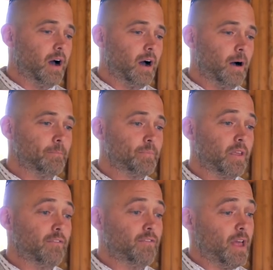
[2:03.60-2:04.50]
Um,
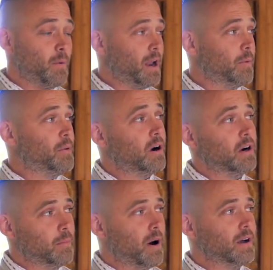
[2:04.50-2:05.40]
that we had to put our
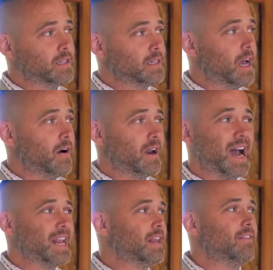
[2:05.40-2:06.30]
deposit down.
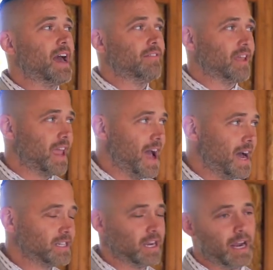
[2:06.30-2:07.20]
I didn't even have the
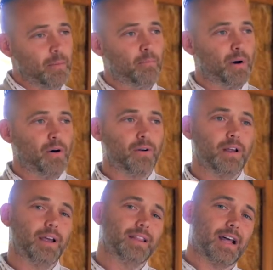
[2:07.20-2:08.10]
cash. I had a boat
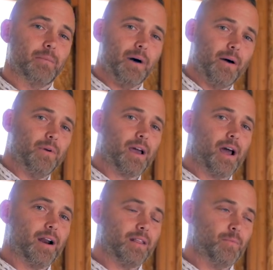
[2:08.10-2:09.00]
that I bought when I
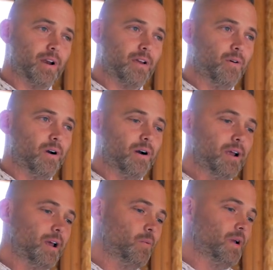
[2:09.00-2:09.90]
got out of the Marine Corps.
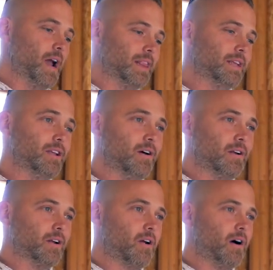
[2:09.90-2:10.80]
We got the deal
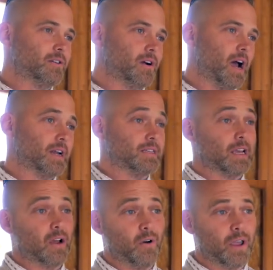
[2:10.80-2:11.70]
under contract. It's
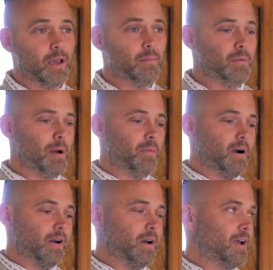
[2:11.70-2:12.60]
like, okay, me and my
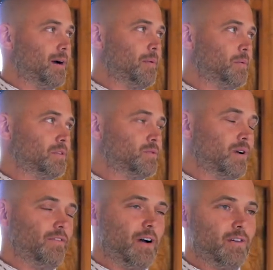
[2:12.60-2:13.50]
partner had to come up with
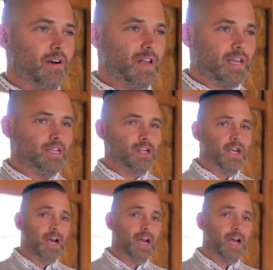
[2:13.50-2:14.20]
2,500 each.